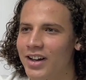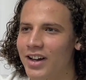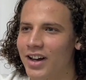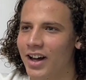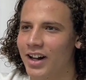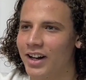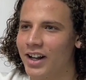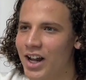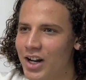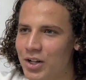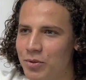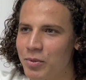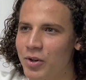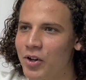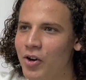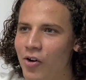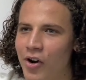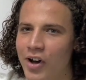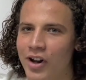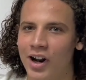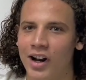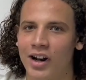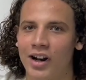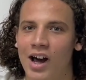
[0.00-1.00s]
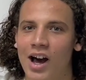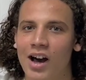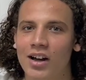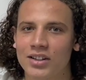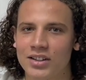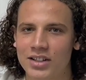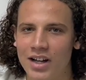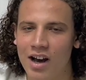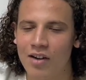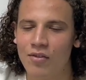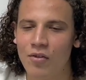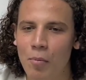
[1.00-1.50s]
and gets me going, and
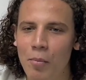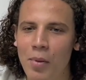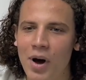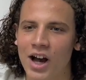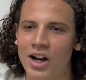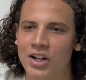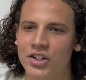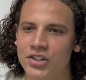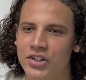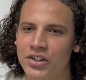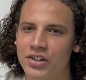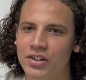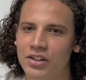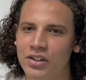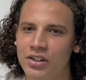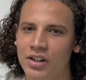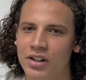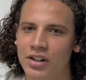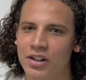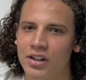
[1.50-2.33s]
to have a passion